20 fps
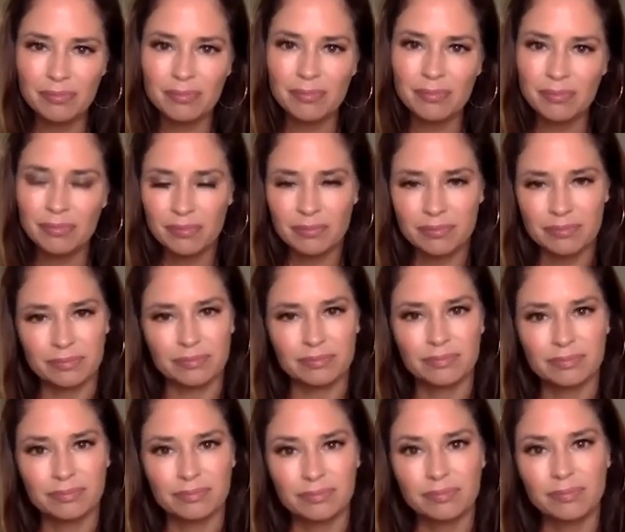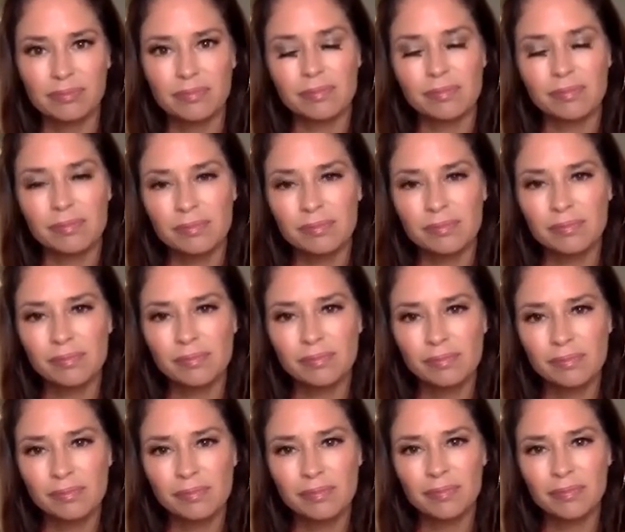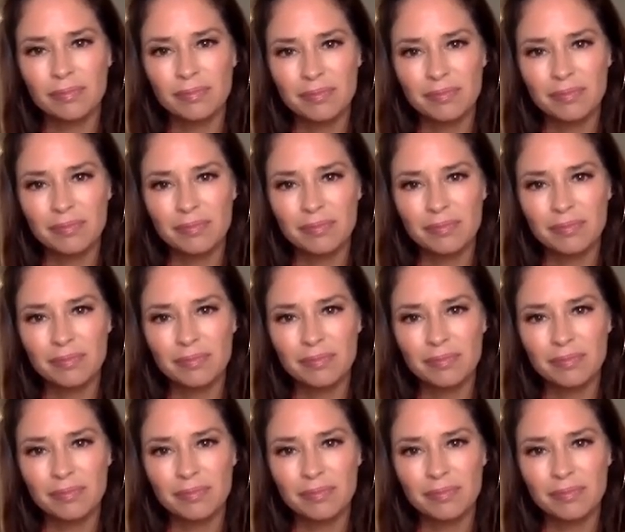(silent)